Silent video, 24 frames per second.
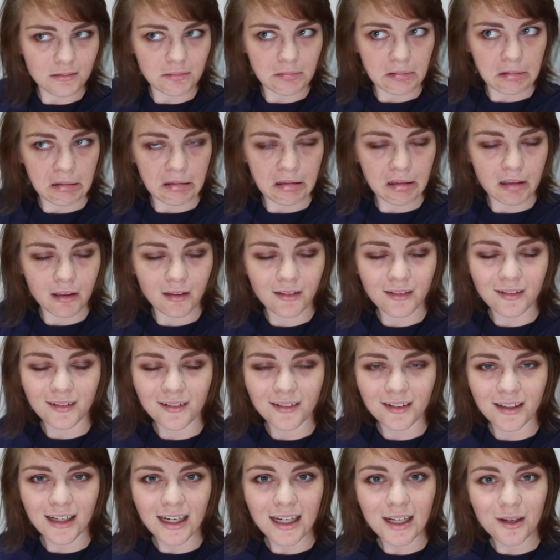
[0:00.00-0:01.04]
well,
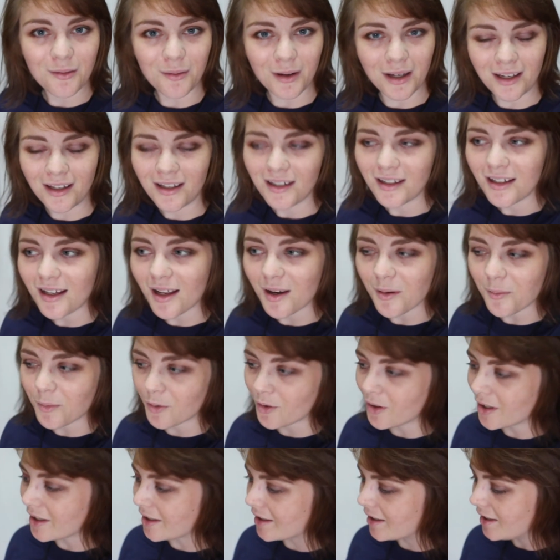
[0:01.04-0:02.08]
anyway, not
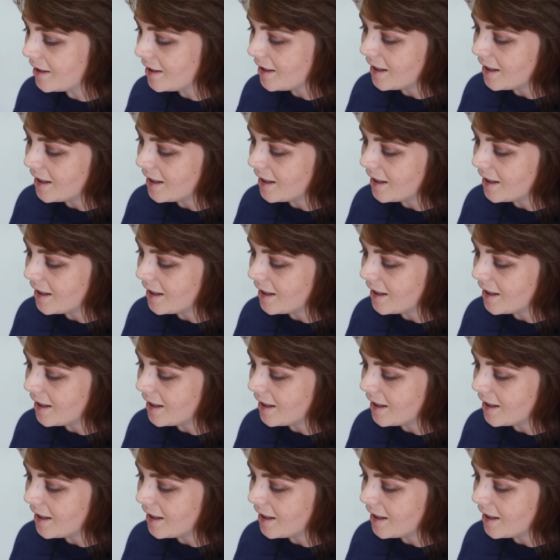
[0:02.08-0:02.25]
important.